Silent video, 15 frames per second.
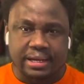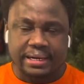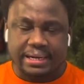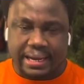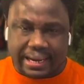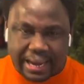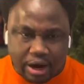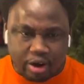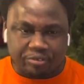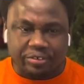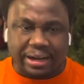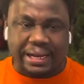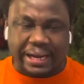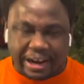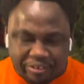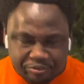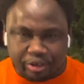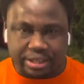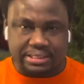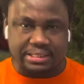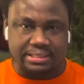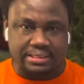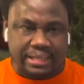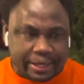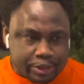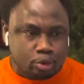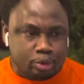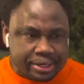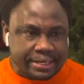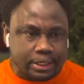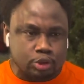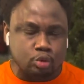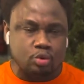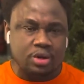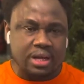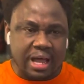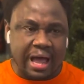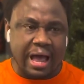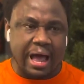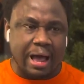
the kind of leverages that you need to uh,